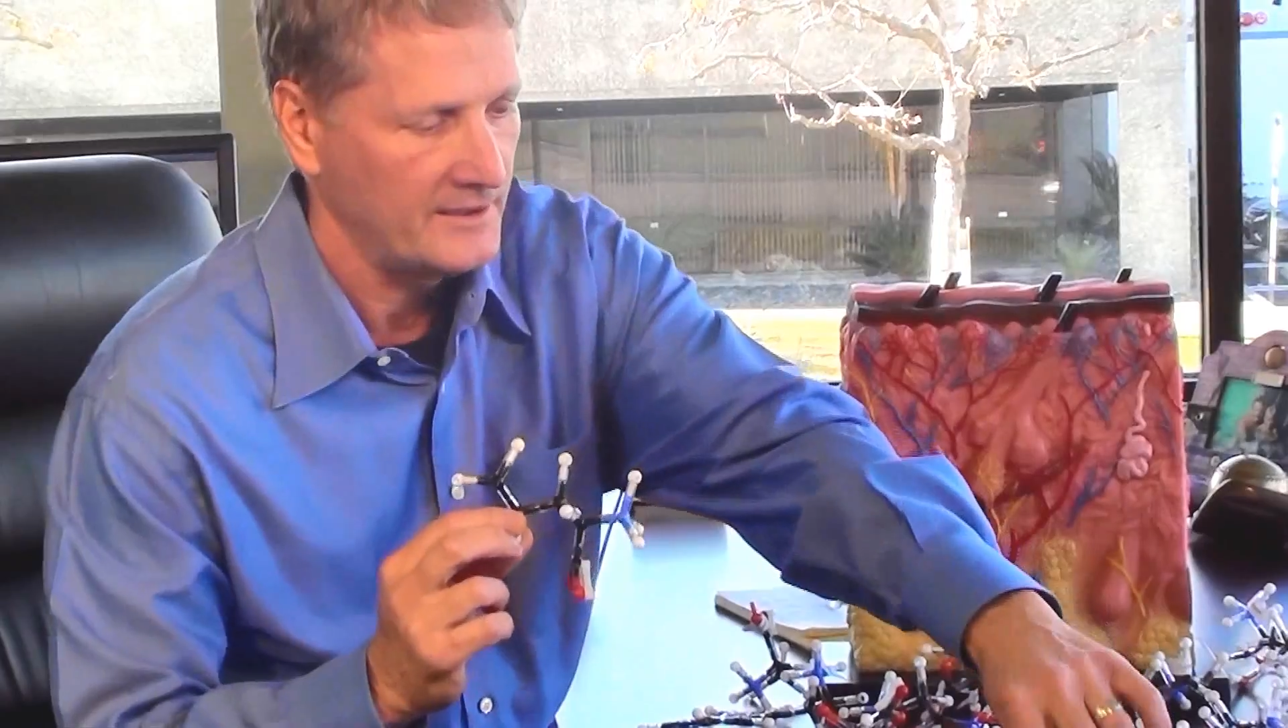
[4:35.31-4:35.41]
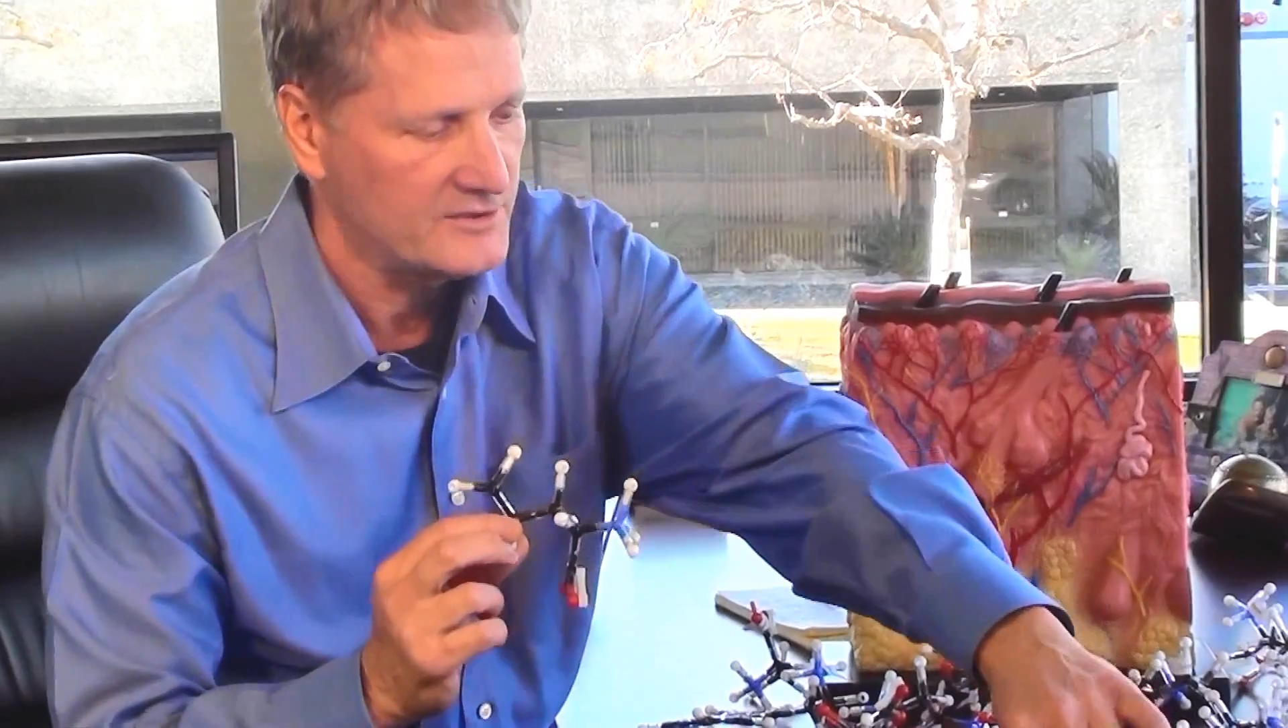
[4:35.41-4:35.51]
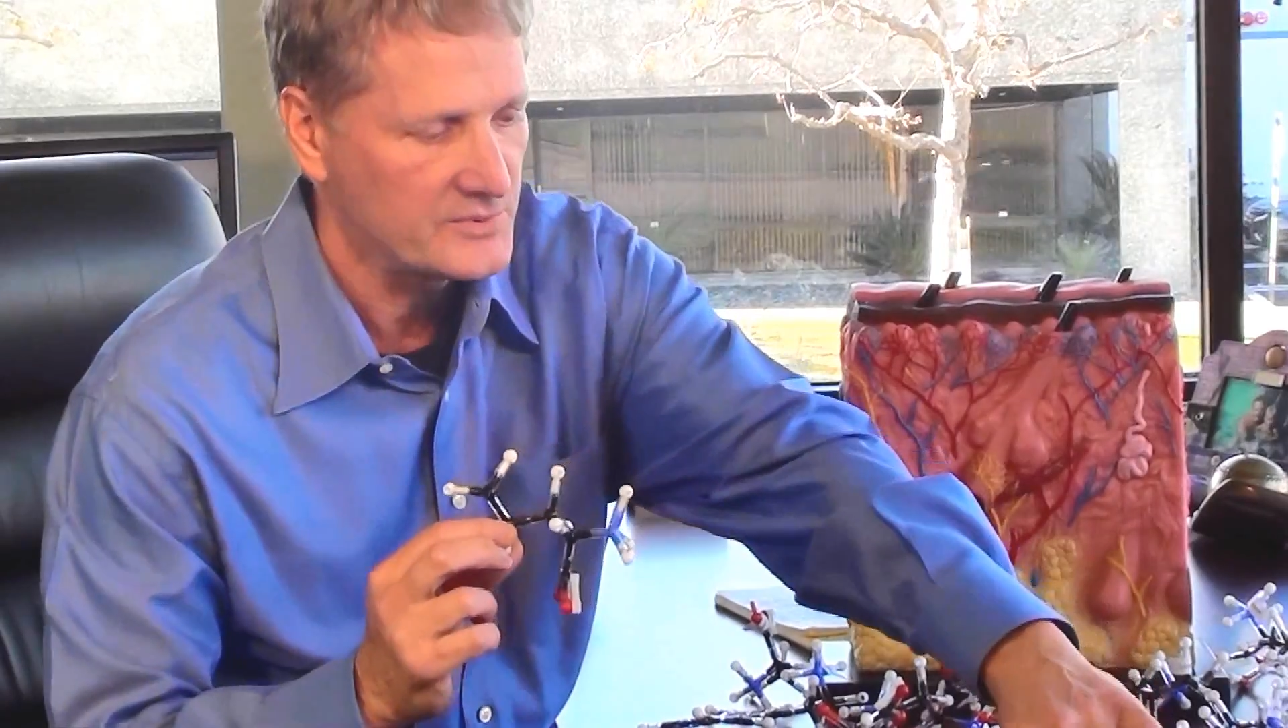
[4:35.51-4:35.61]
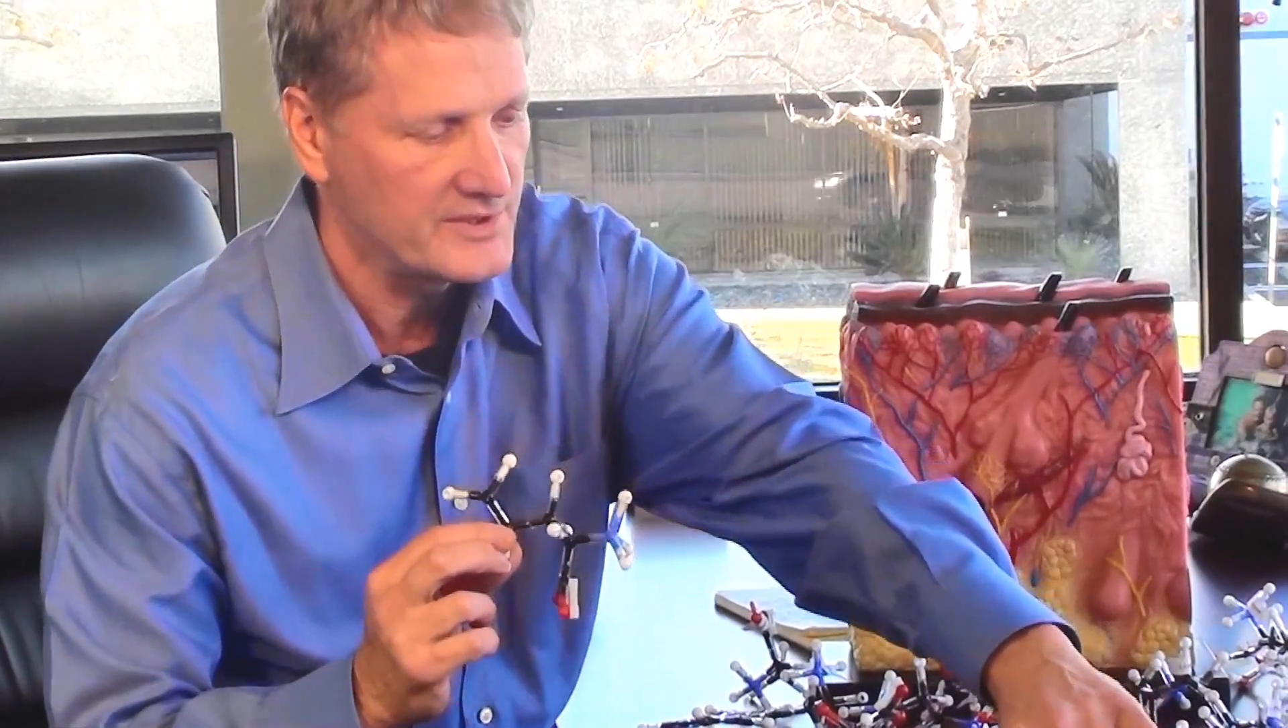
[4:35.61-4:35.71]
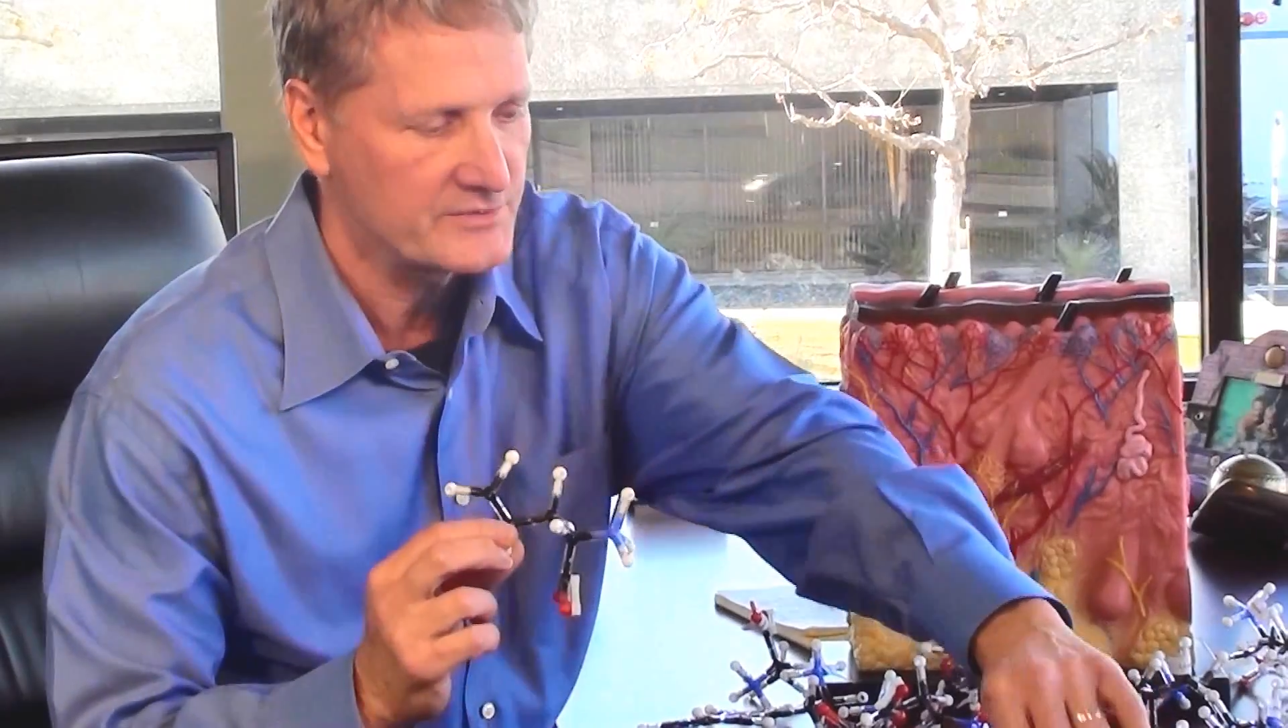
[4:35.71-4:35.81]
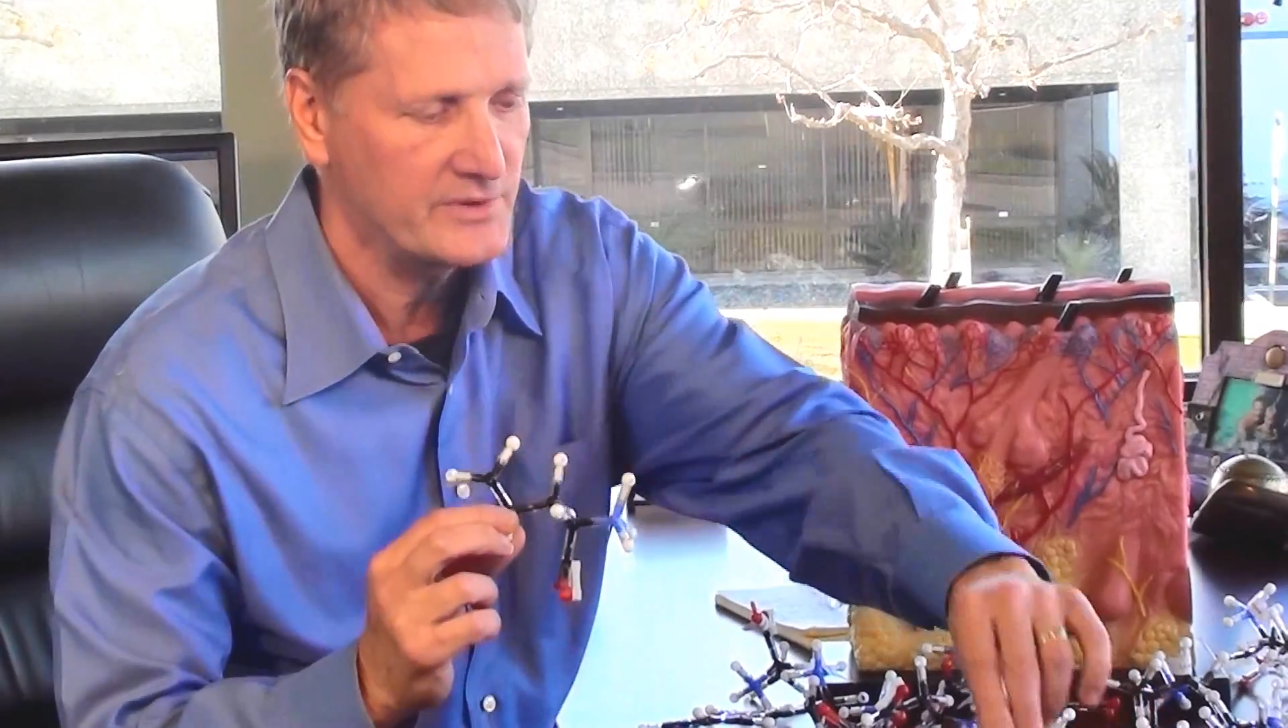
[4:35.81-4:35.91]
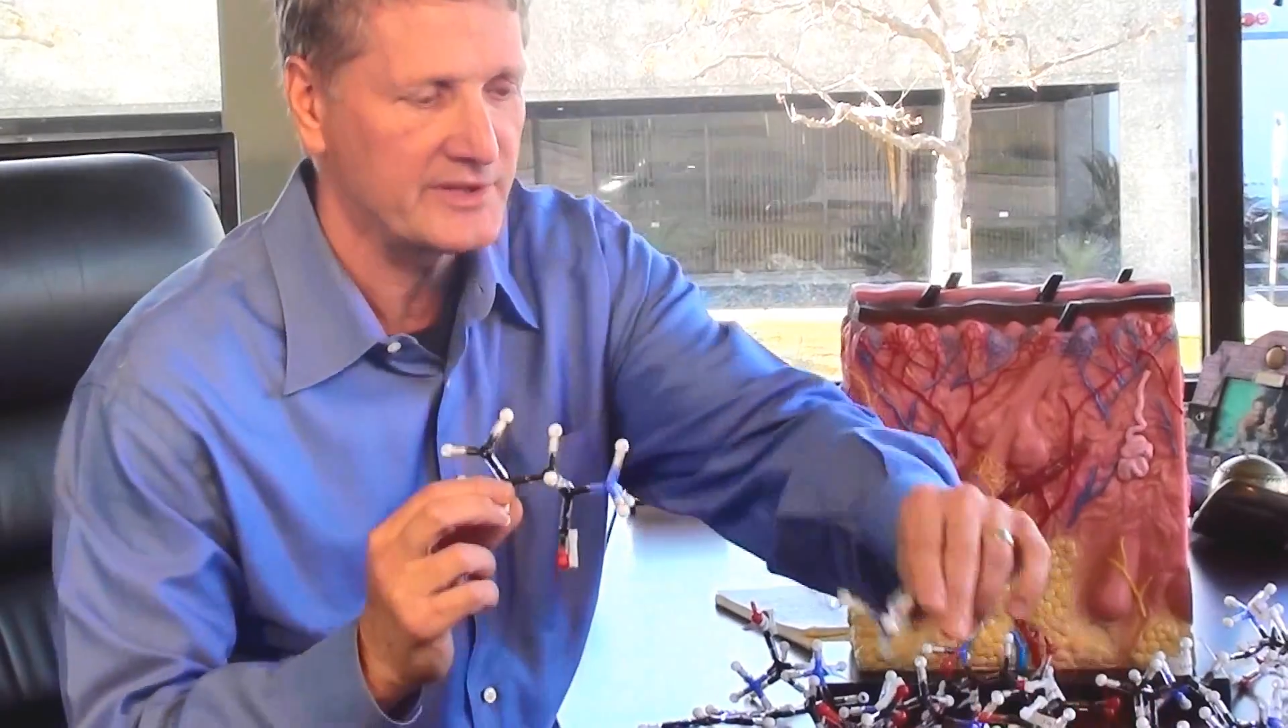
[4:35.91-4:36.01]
Here's one that's